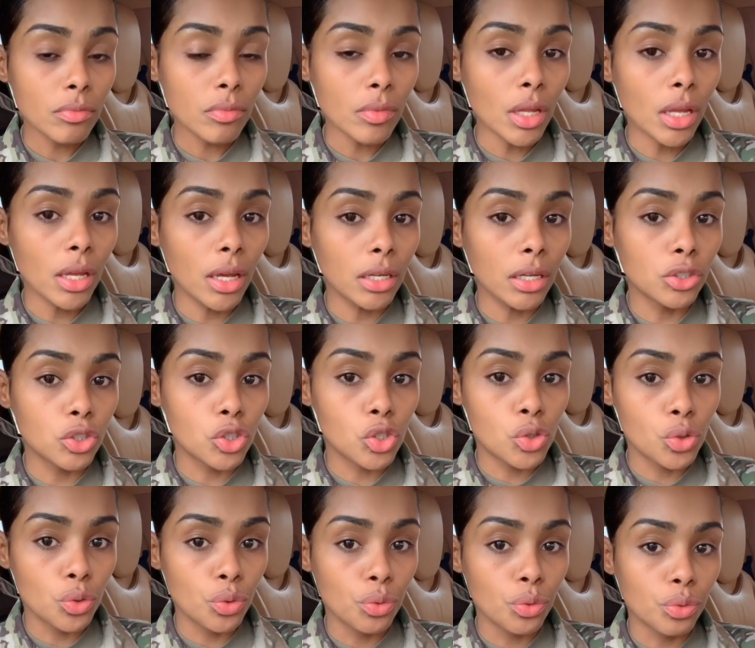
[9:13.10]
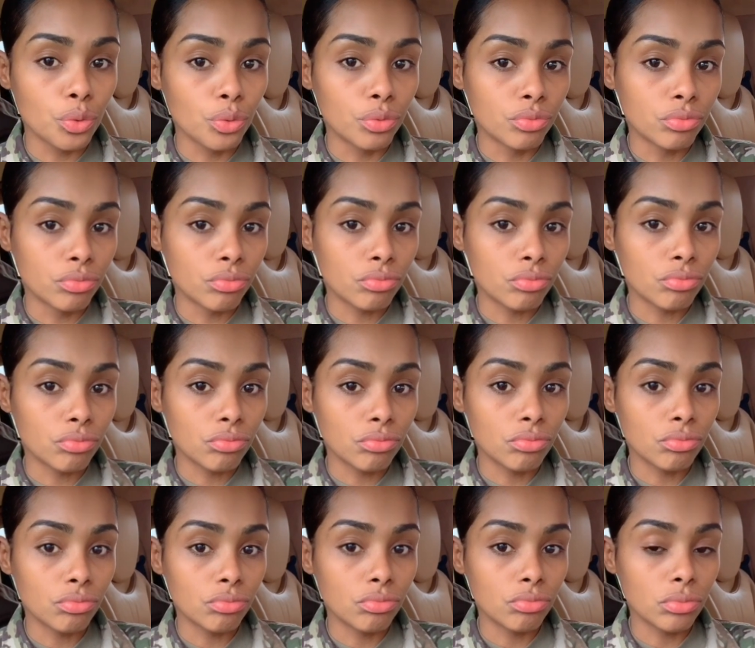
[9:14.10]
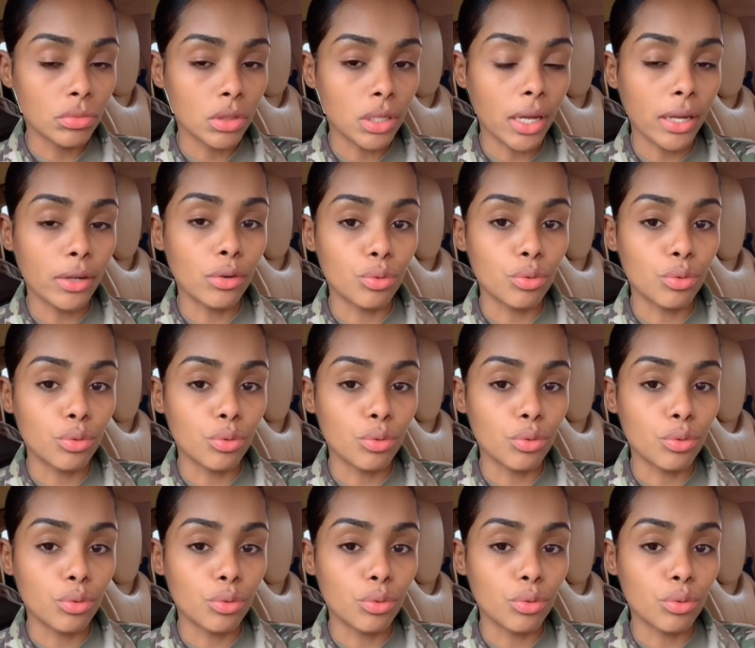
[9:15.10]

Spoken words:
and to, like,